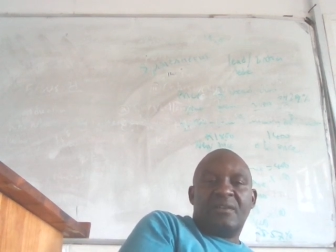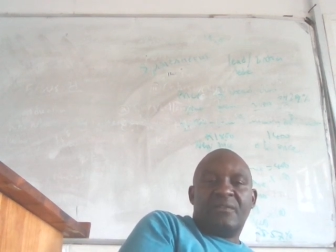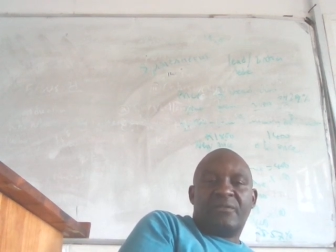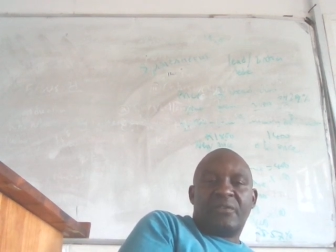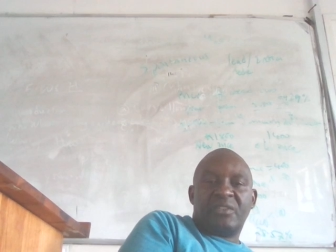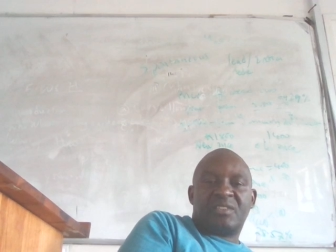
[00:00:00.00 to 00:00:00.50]

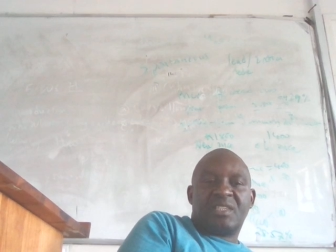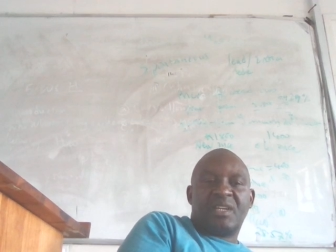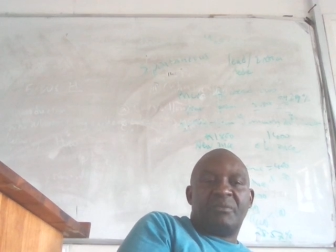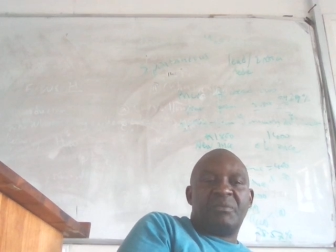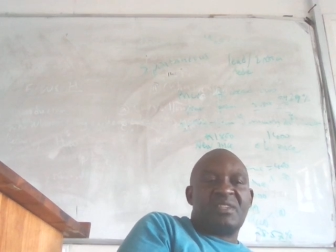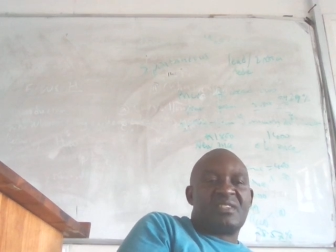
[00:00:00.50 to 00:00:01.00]
forced
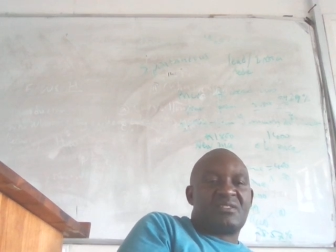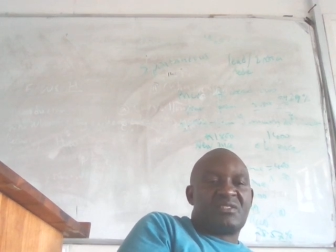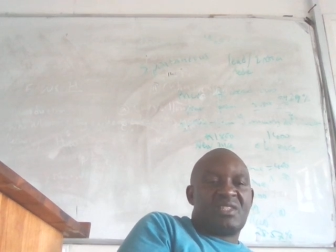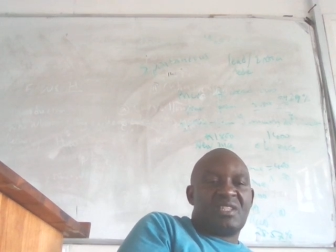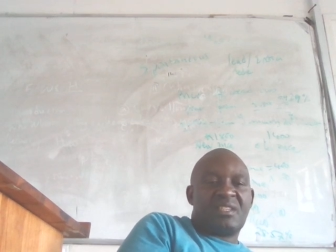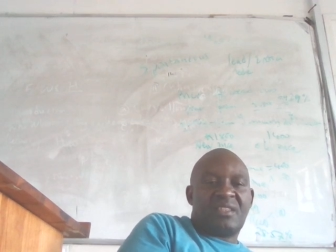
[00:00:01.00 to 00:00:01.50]
governments to
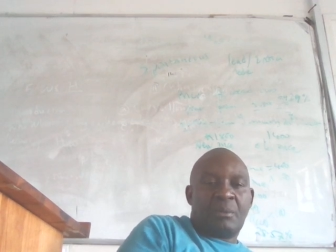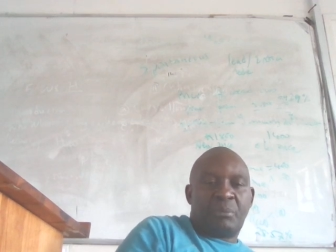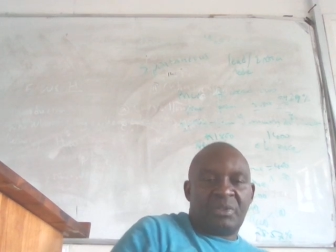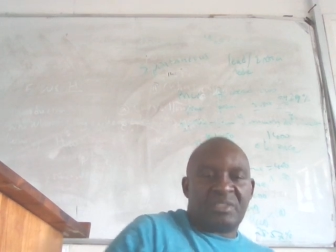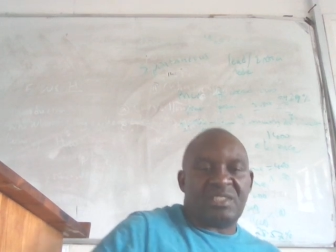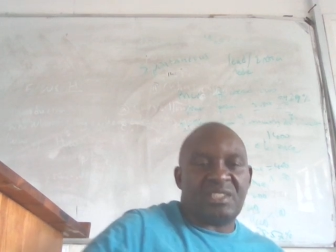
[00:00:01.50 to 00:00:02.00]
change their
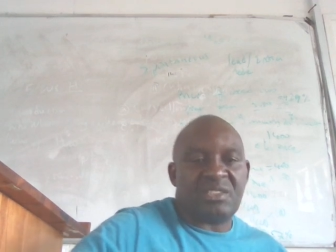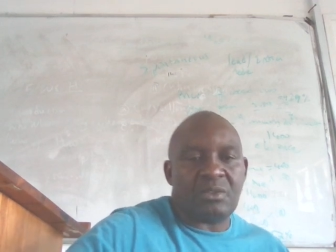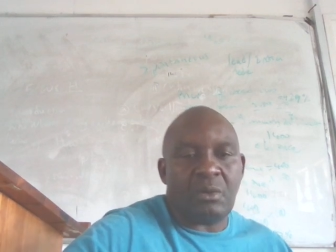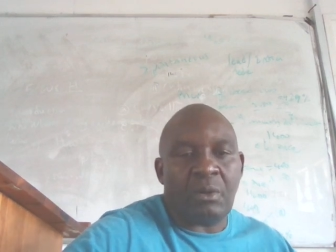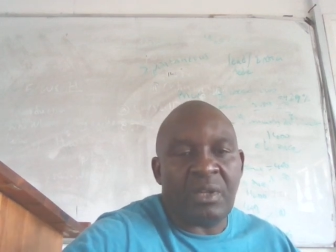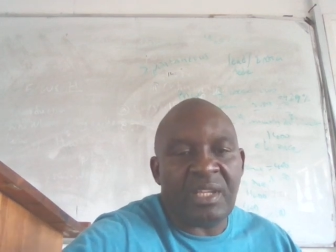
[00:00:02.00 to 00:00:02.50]
policies
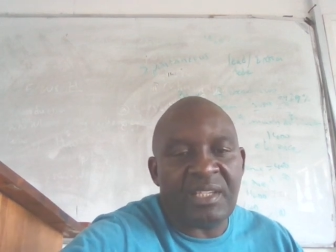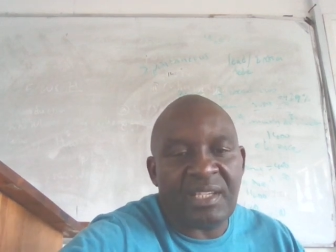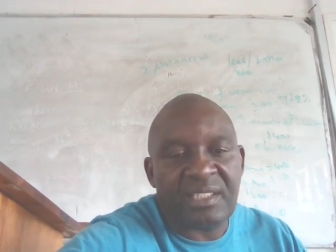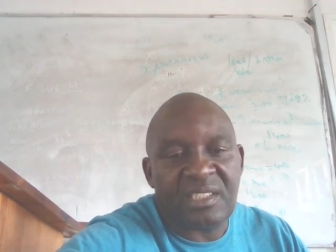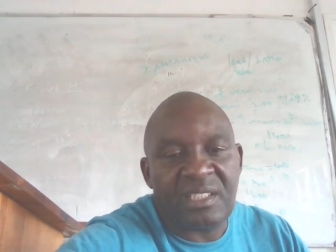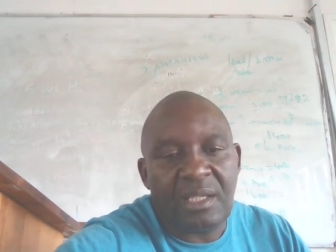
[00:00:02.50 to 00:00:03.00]
or
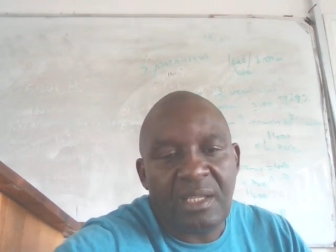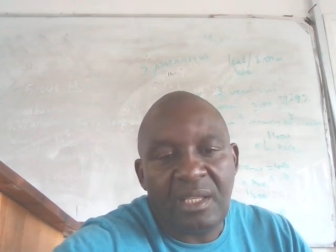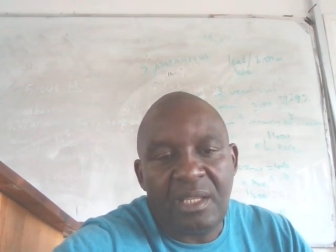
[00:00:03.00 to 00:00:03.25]
enact